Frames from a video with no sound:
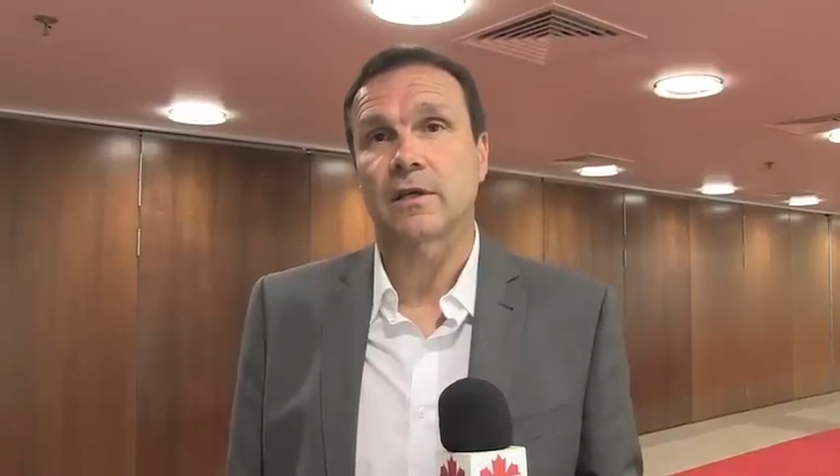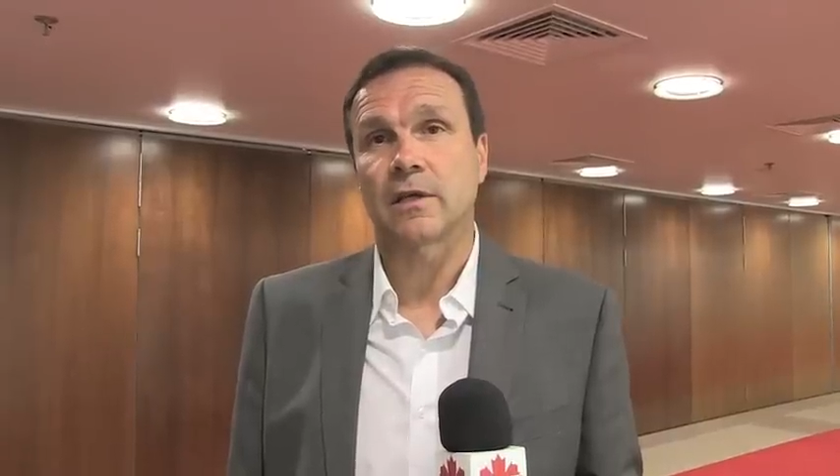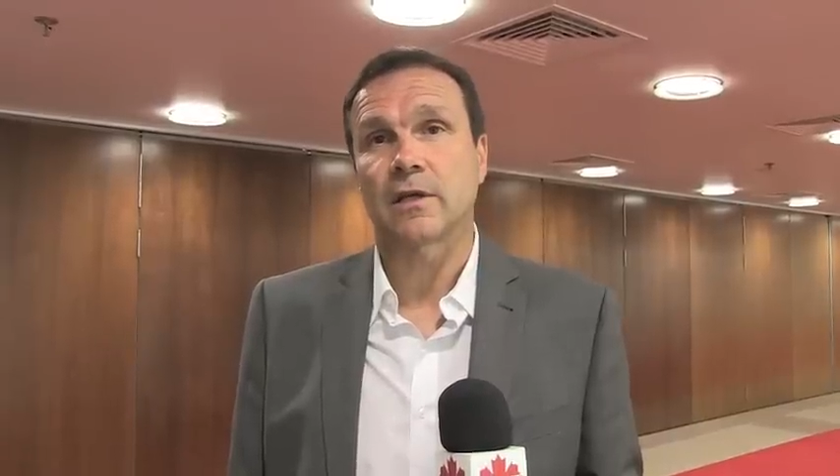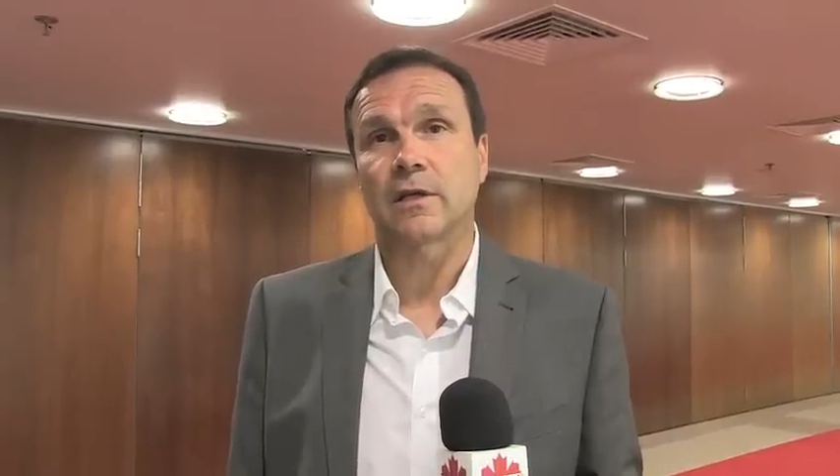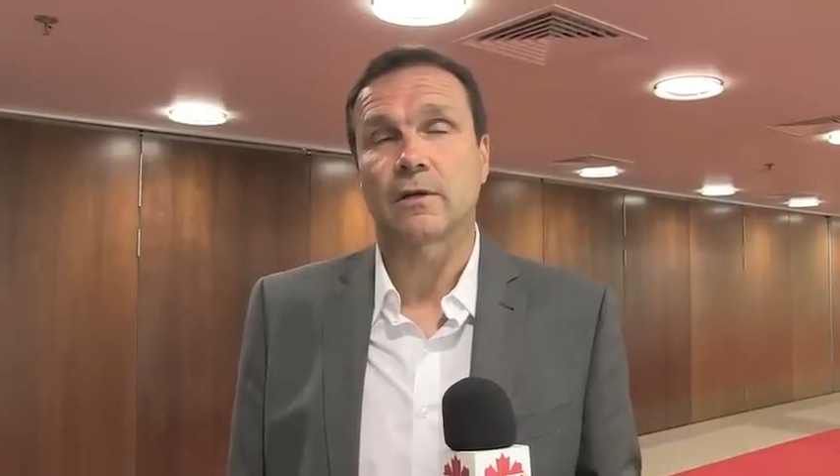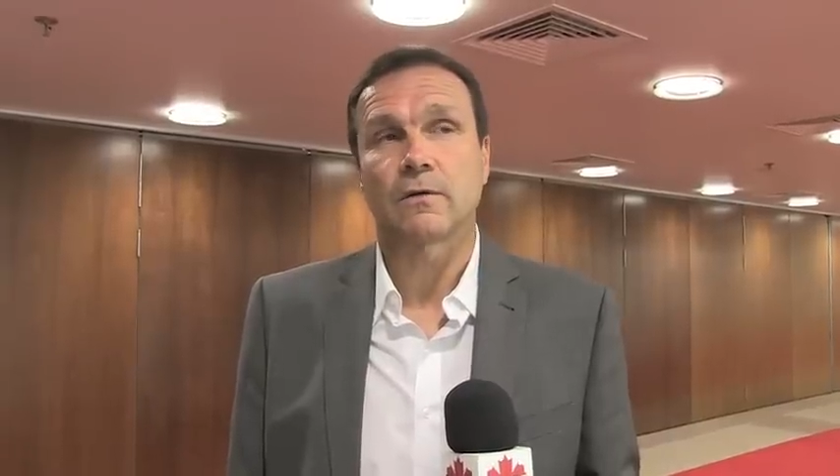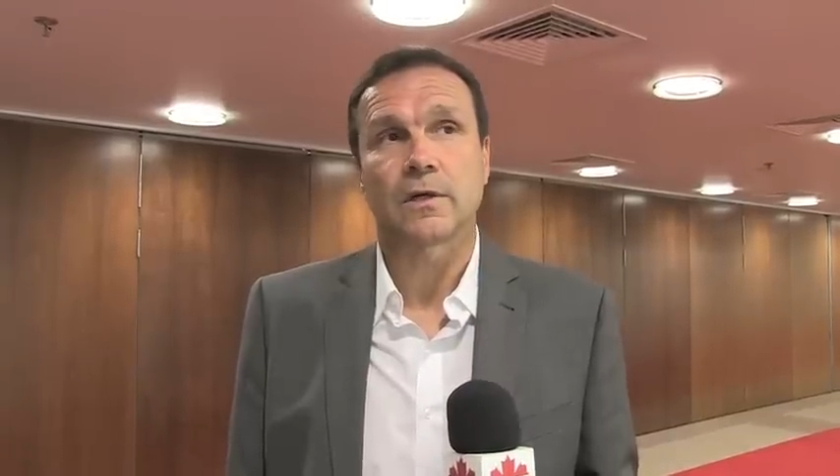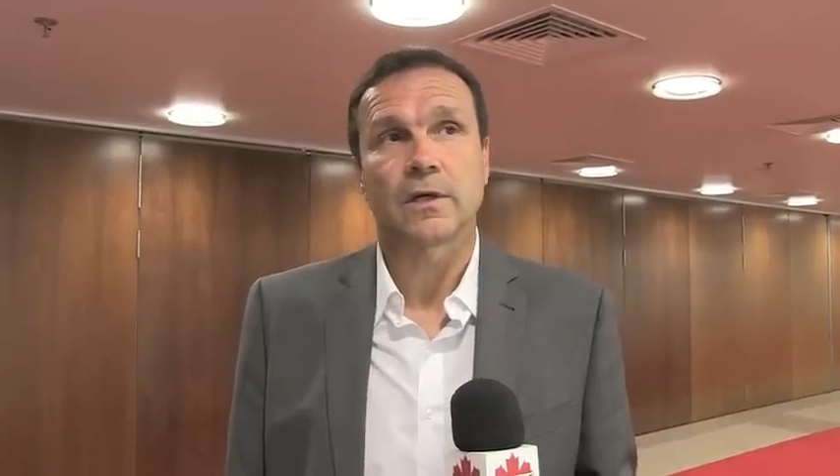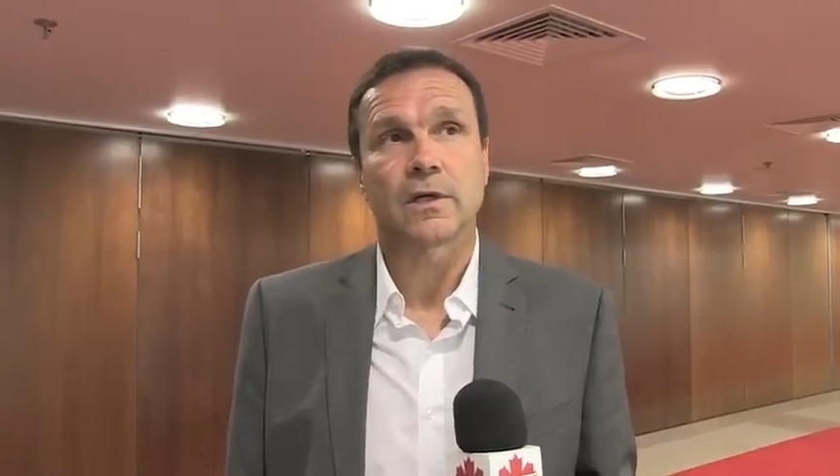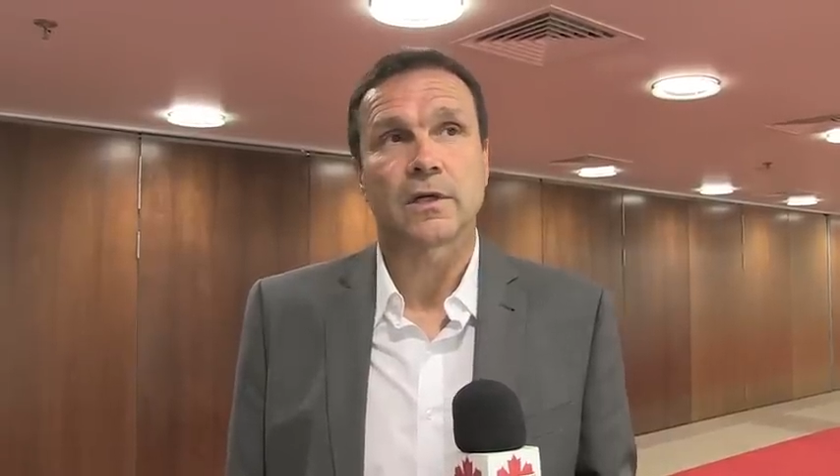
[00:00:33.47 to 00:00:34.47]
you know,
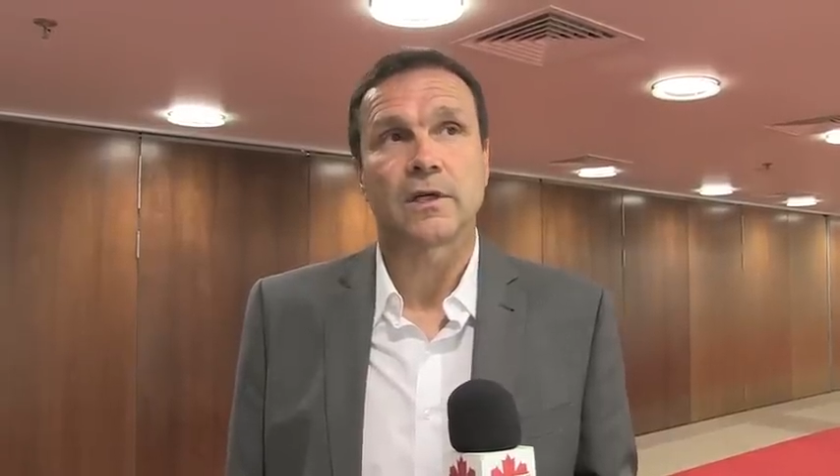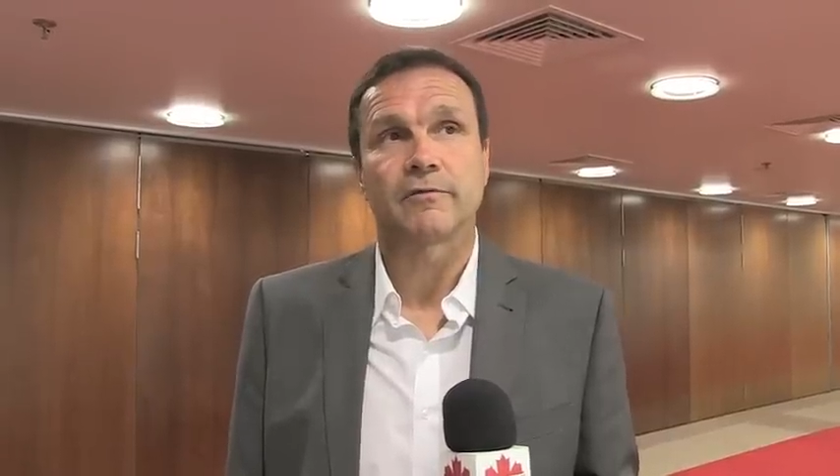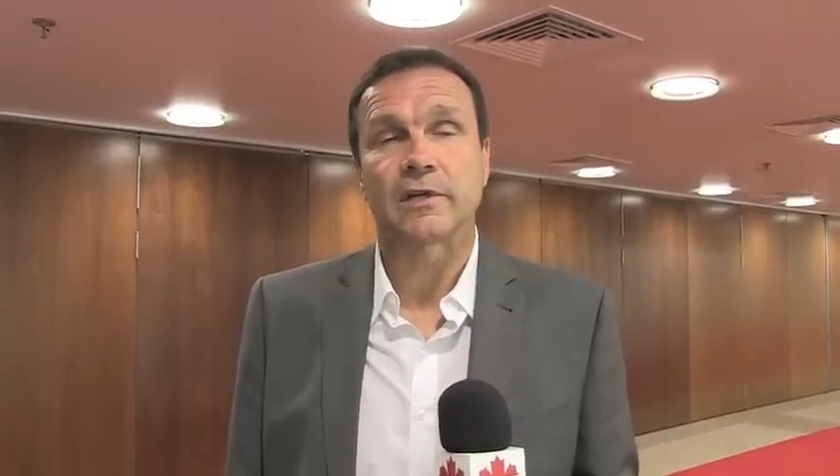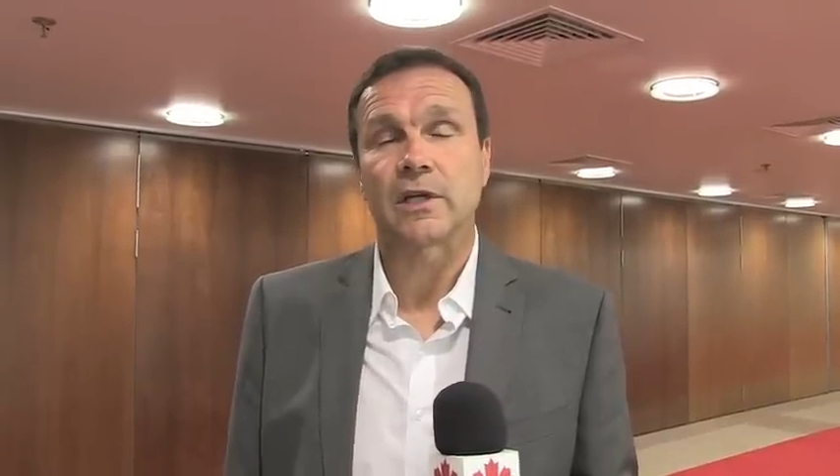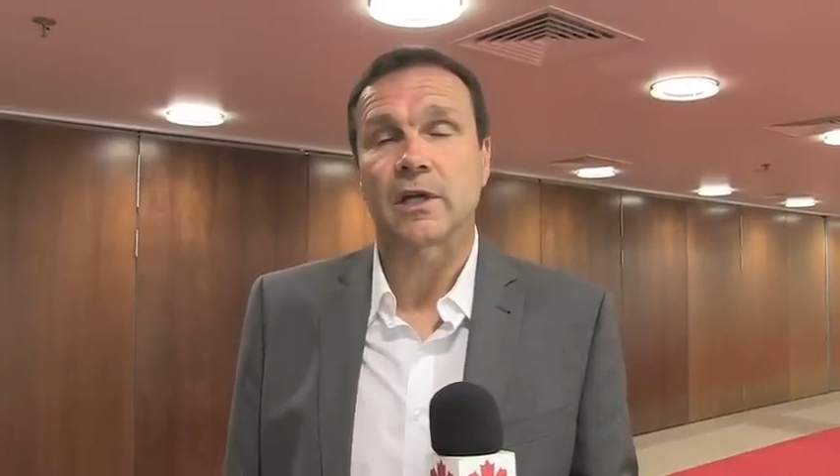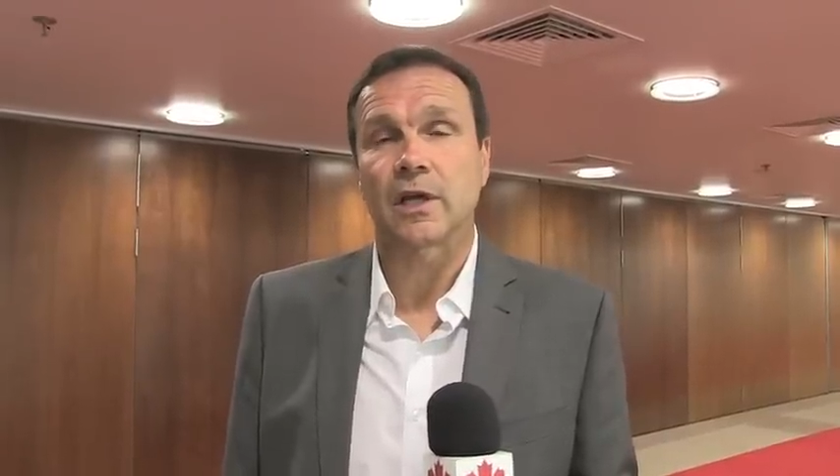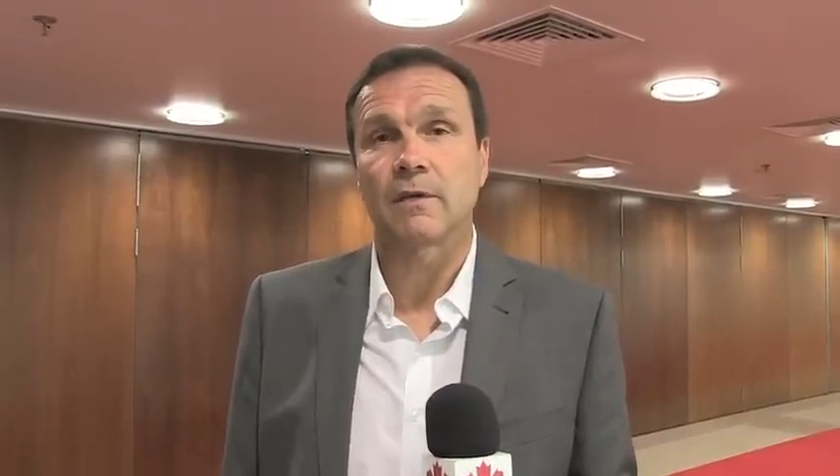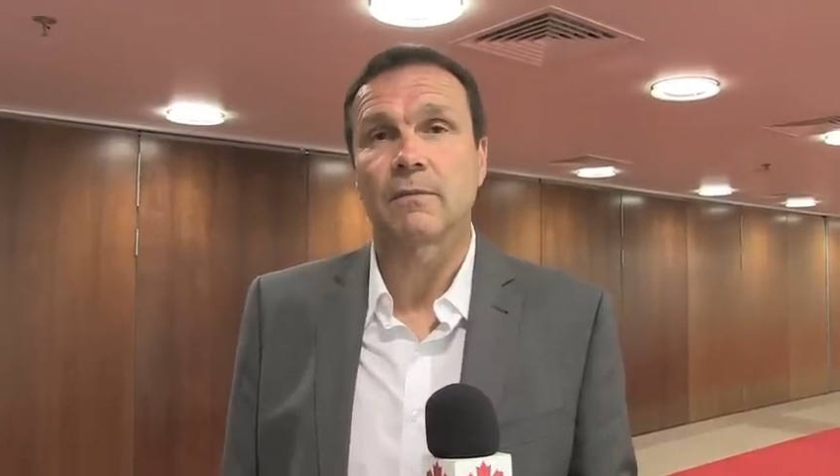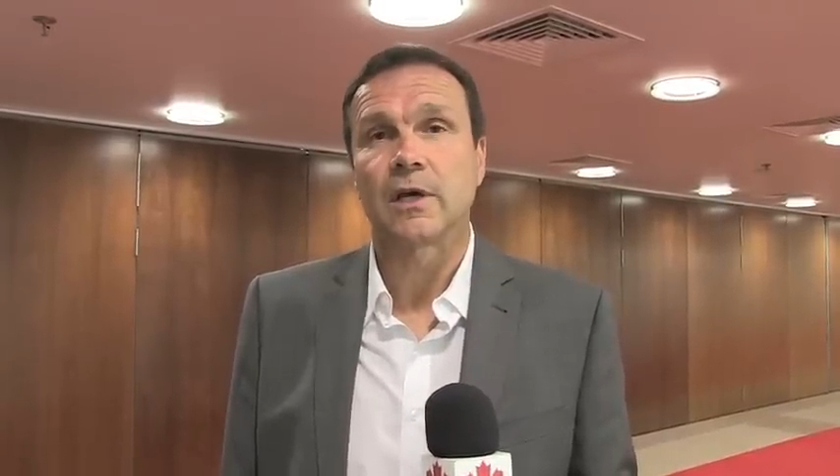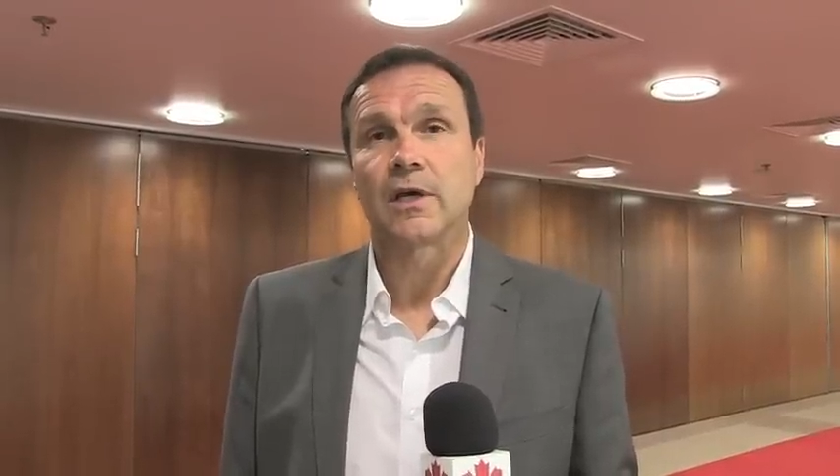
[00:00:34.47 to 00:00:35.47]
even in the
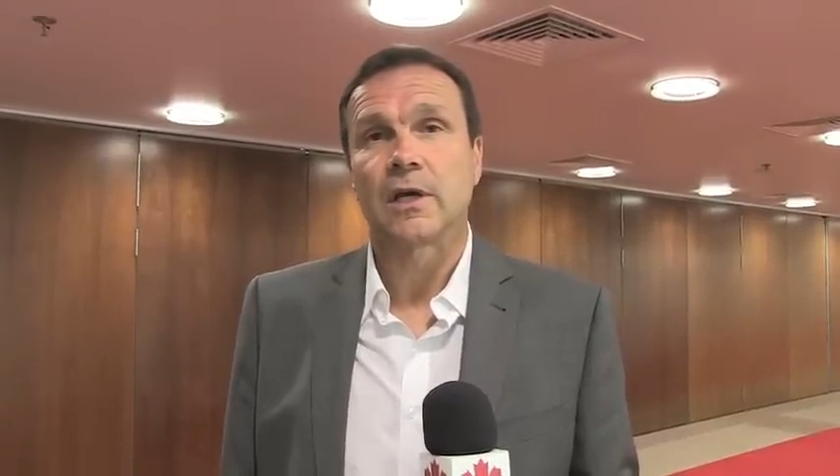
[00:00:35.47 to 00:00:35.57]
game.